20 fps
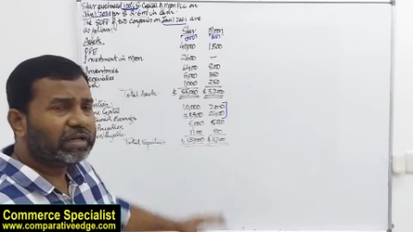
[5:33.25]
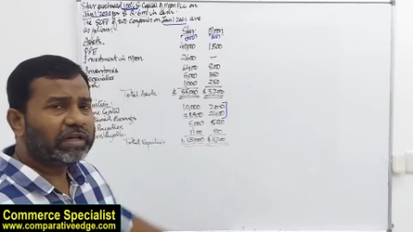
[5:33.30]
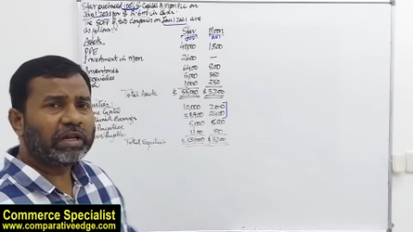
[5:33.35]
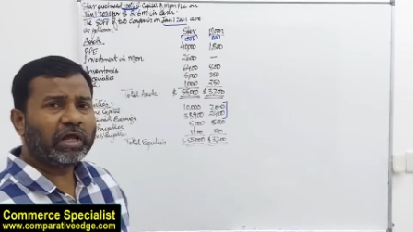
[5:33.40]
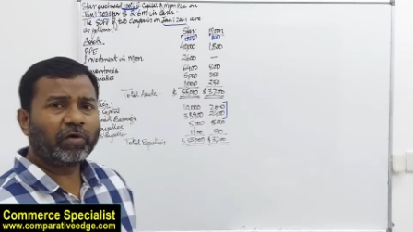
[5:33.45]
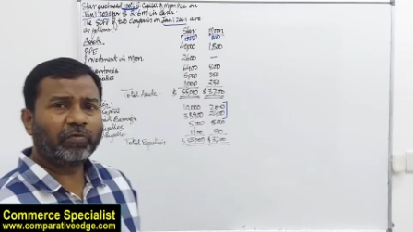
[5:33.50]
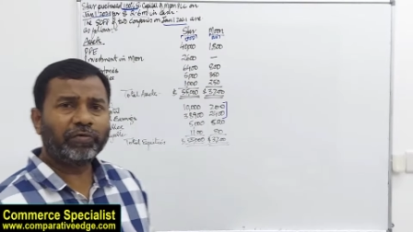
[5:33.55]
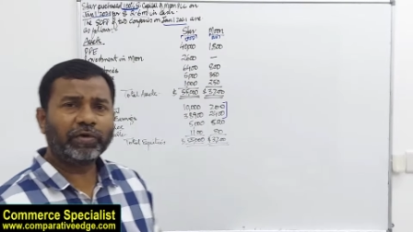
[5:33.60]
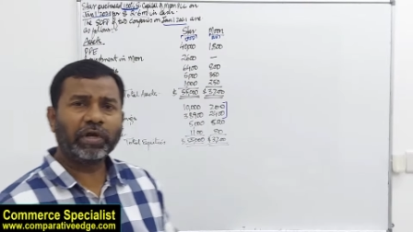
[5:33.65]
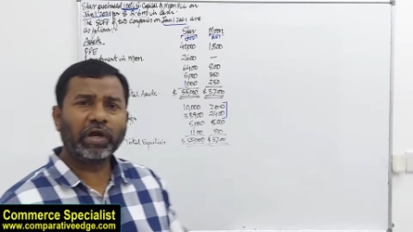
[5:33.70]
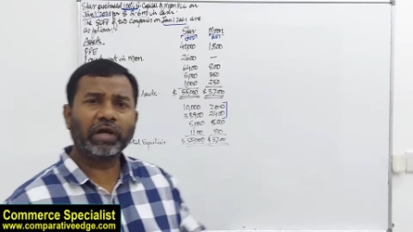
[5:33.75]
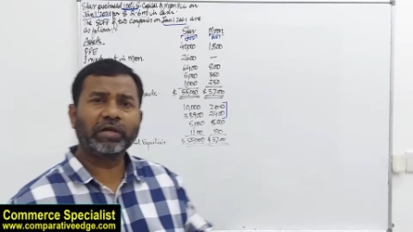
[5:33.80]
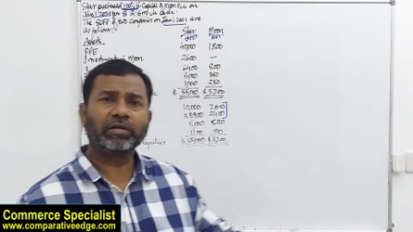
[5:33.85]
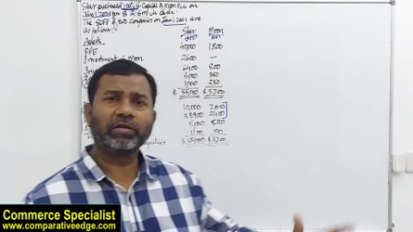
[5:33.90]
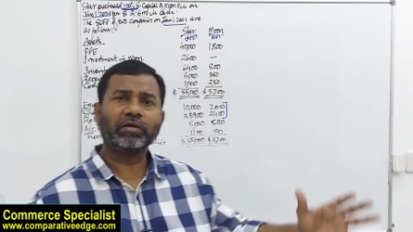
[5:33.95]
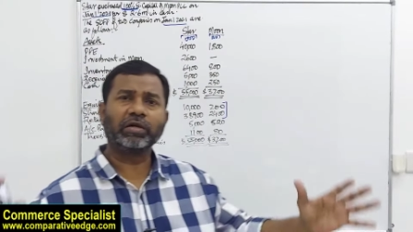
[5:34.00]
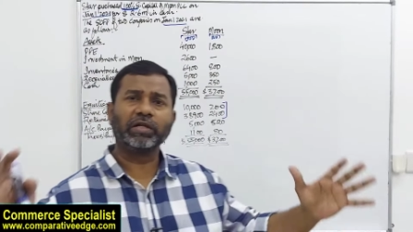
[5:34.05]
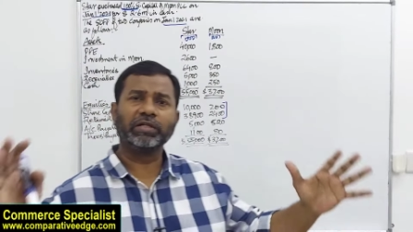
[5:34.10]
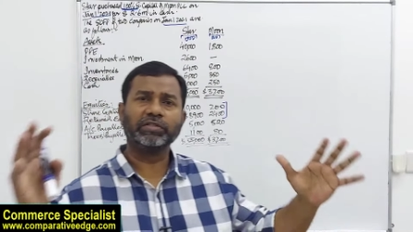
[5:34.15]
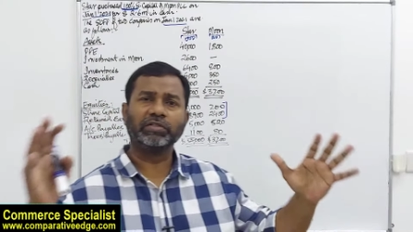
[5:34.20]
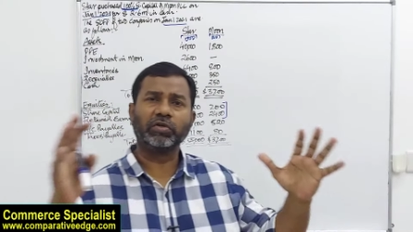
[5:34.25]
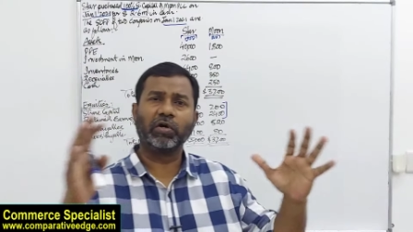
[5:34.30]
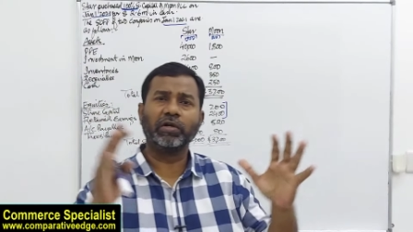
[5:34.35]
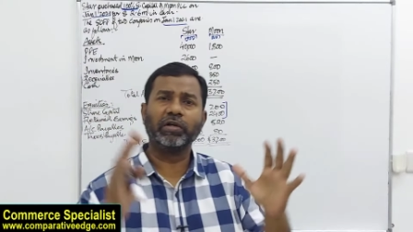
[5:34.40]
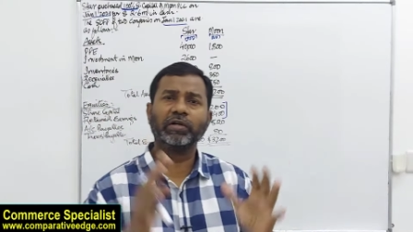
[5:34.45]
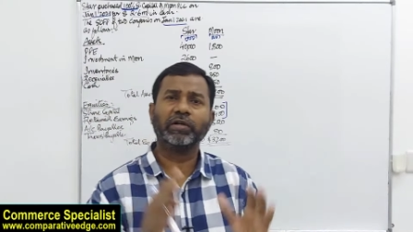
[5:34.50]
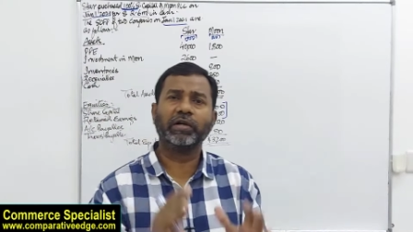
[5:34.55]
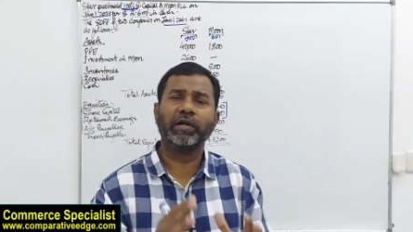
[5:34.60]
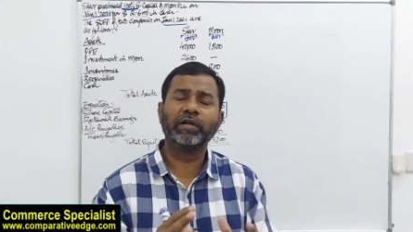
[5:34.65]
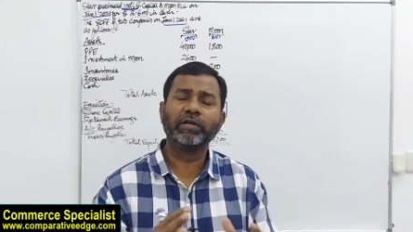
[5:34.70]
Now we got to
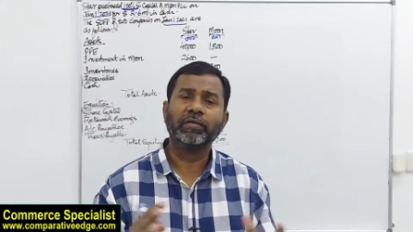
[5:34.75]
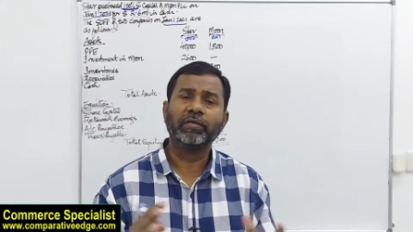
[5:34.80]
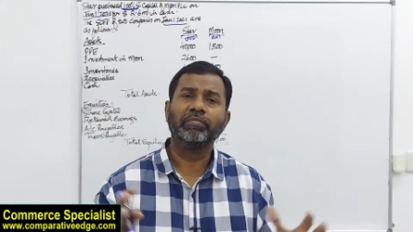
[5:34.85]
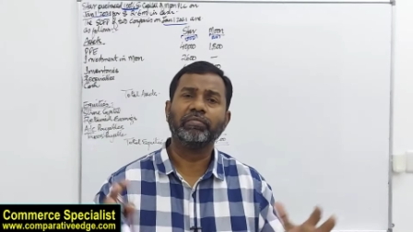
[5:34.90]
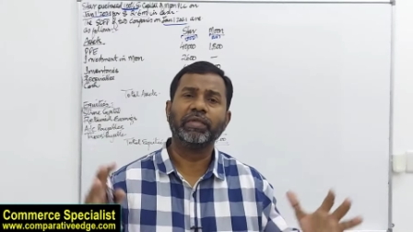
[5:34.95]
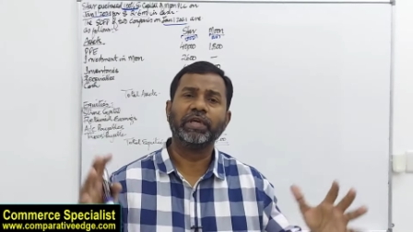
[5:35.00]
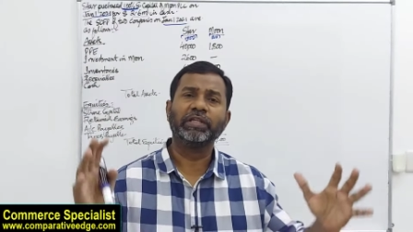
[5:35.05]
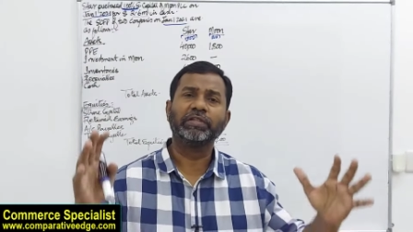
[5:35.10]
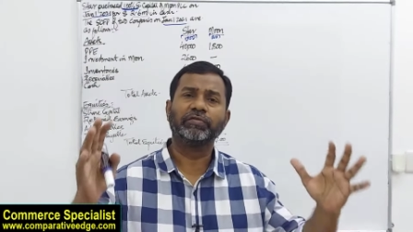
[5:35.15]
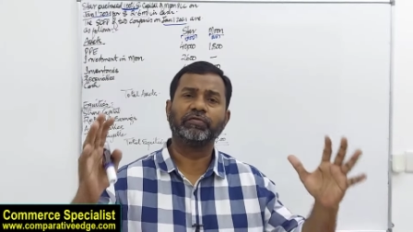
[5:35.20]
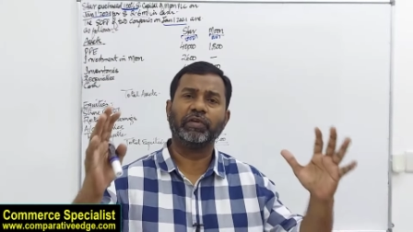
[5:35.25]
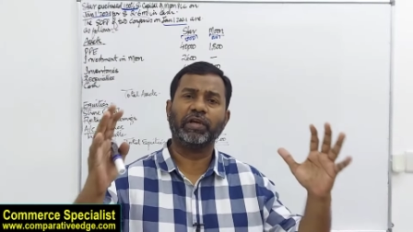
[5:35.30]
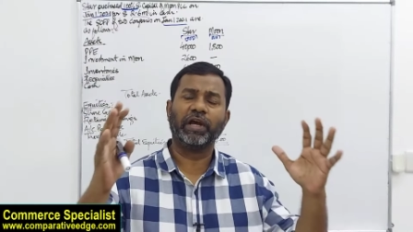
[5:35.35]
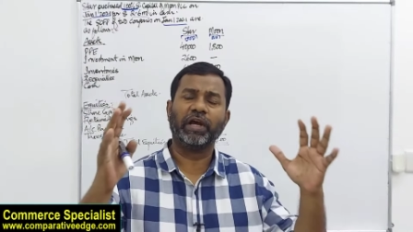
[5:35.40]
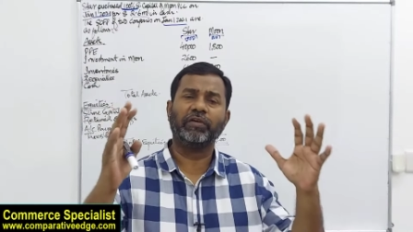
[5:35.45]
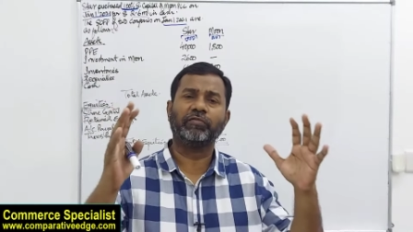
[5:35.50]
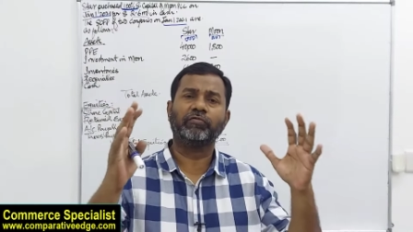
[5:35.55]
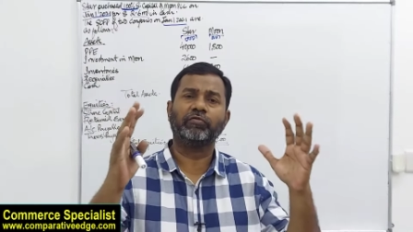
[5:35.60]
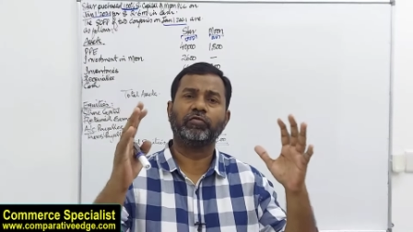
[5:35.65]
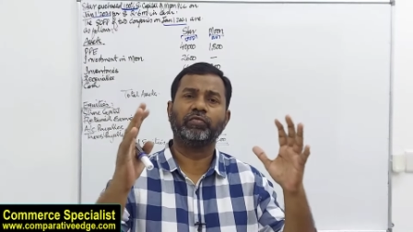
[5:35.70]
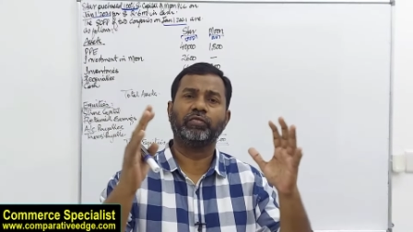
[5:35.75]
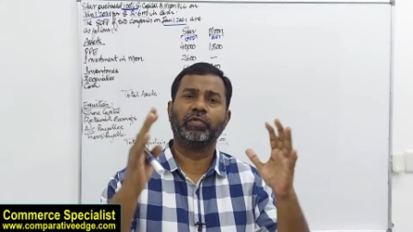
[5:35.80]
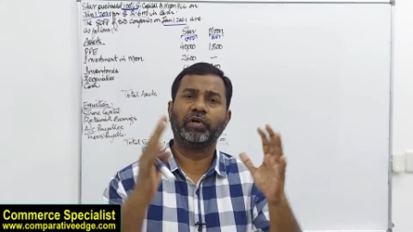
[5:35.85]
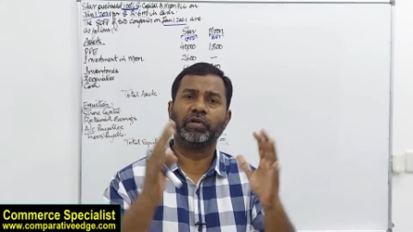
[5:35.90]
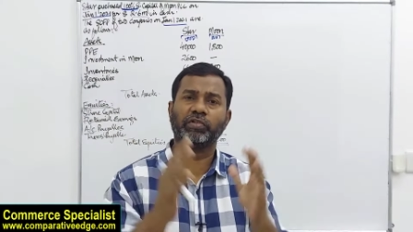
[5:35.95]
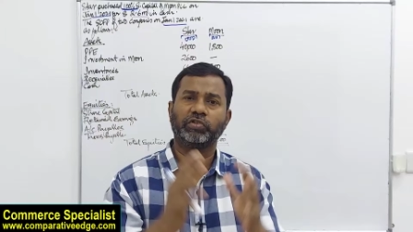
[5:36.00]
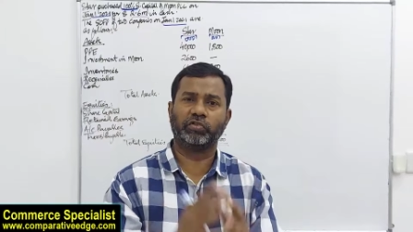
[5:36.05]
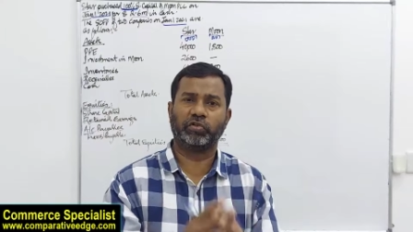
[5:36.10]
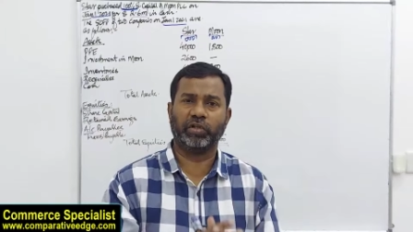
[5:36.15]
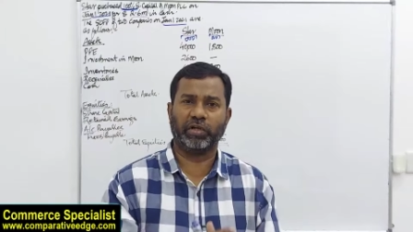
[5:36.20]
consolidate means we have to
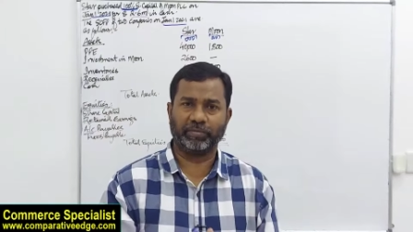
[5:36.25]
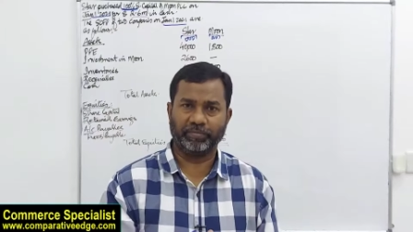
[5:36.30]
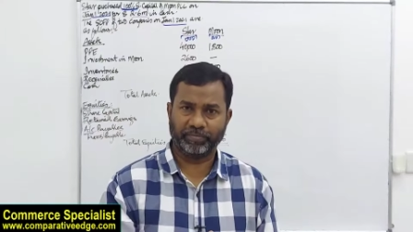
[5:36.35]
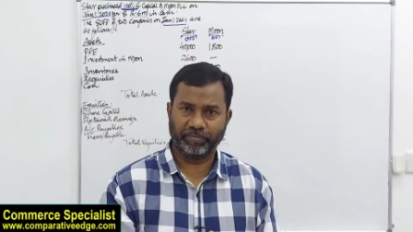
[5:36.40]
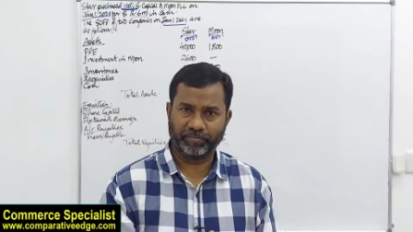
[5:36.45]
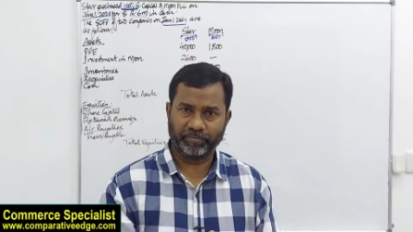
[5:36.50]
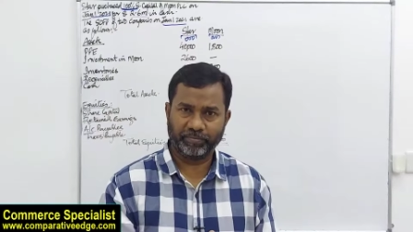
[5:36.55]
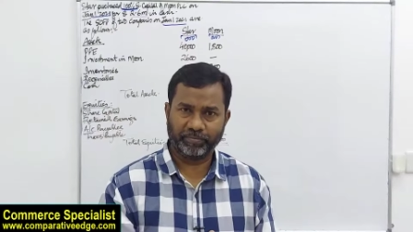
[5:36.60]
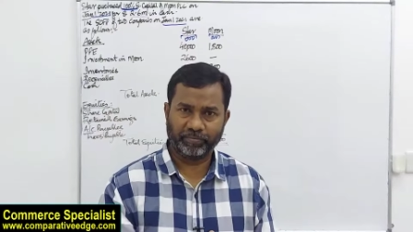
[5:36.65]
merge them.